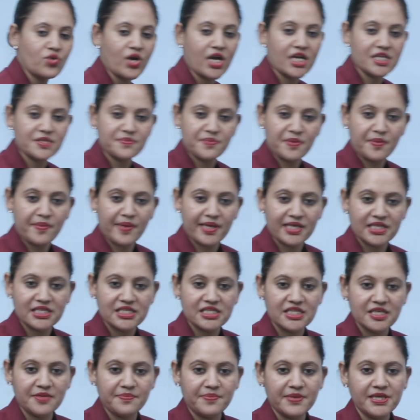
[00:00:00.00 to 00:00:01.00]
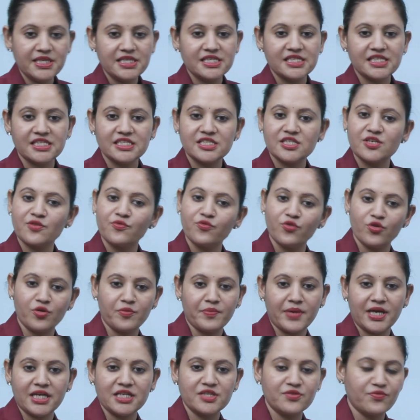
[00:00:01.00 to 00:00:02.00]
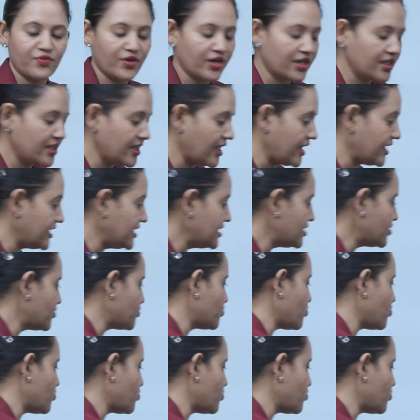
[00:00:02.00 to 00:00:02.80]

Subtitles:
to SP minus CP, 64 minus 40, that is